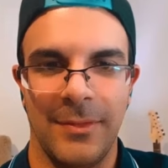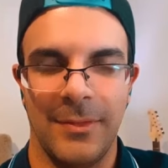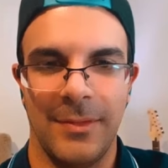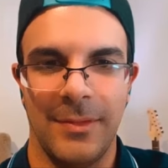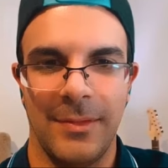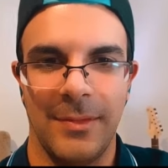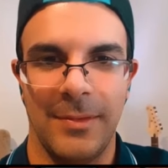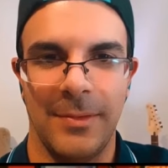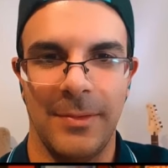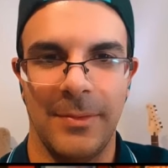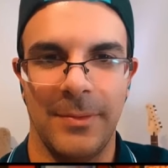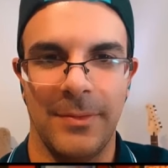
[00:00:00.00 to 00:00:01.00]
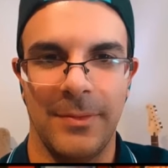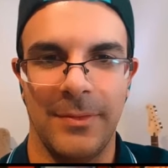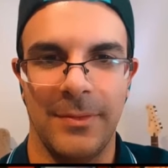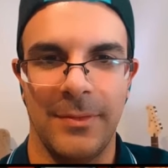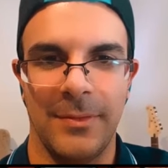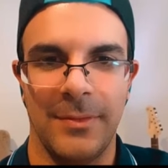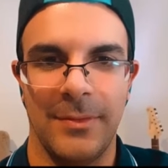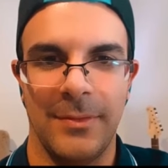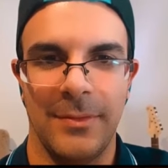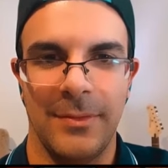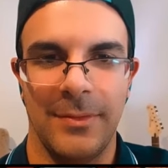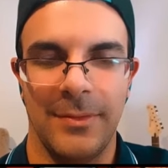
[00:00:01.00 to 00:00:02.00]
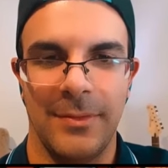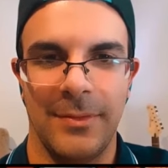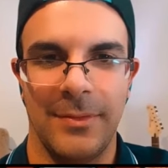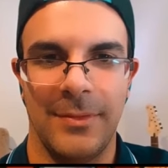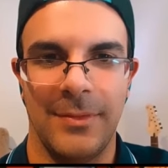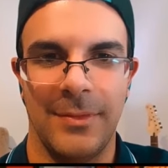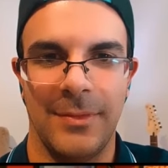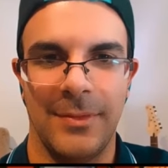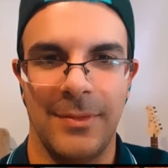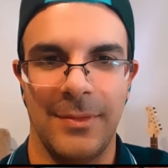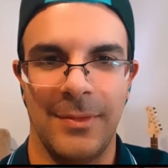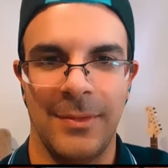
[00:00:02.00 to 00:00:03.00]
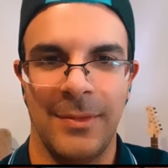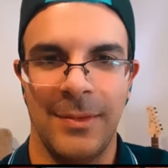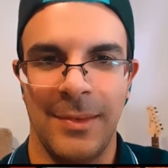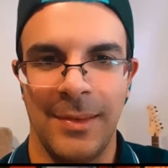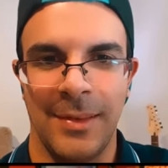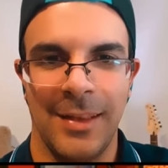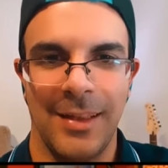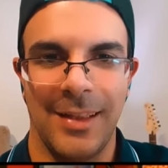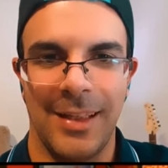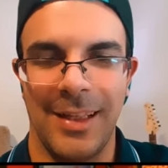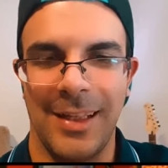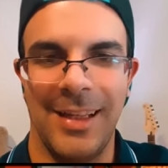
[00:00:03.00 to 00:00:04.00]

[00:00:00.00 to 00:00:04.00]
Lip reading: (not speaking)